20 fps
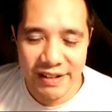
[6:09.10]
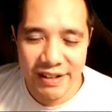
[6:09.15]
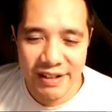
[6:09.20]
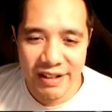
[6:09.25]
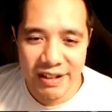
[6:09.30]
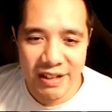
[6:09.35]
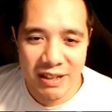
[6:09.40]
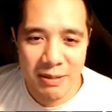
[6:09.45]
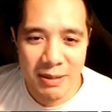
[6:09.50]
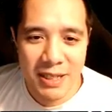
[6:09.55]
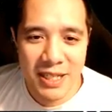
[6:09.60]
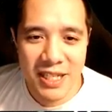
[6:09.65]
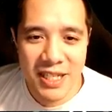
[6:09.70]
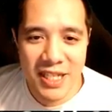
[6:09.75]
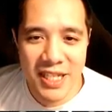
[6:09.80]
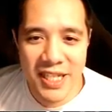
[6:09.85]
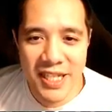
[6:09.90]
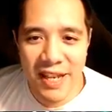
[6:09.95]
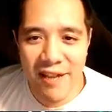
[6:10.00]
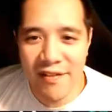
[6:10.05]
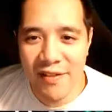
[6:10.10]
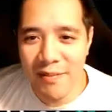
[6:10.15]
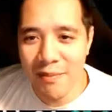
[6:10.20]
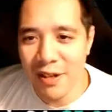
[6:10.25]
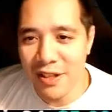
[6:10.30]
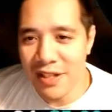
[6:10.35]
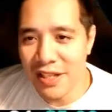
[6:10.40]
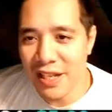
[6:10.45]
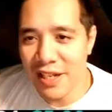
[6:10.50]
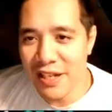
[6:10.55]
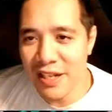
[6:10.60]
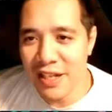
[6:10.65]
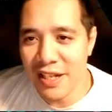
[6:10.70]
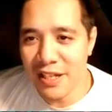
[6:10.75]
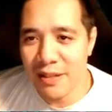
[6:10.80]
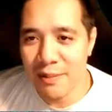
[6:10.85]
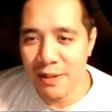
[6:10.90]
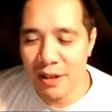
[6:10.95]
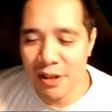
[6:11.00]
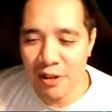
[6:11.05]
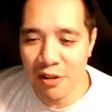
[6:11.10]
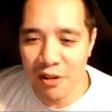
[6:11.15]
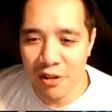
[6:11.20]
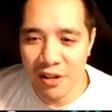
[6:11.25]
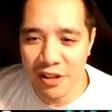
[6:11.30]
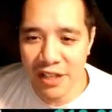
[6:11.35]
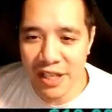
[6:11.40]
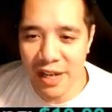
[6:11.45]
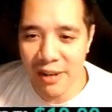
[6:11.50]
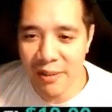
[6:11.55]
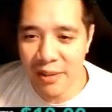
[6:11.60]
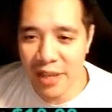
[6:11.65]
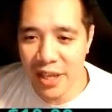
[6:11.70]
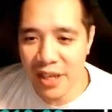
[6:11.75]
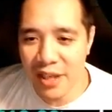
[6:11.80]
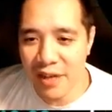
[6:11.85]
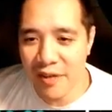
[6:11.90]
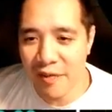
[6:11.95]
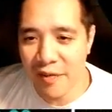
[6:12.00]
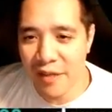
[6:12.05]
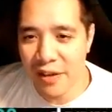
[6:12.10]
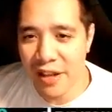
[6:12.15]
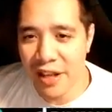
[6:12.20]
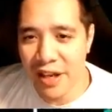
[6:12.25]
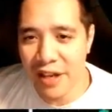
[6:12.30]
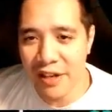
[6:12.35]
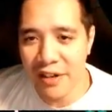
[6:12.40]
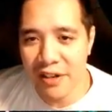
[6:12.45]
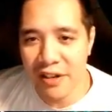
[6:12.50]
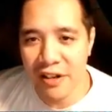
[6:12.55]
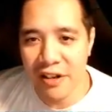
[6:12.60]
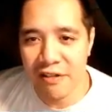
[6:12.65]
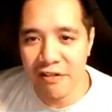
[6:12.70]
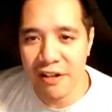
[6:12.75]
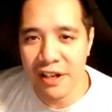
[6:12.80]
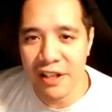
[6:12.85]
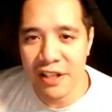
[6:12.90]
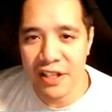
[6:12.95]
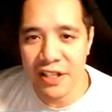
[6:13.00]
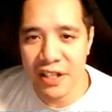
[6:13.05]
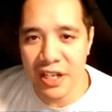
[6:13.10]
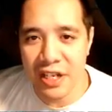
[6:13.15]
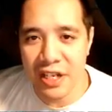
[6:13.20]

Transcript: It's been 7 months. That has been a long time. Thank you for that. All right, let's.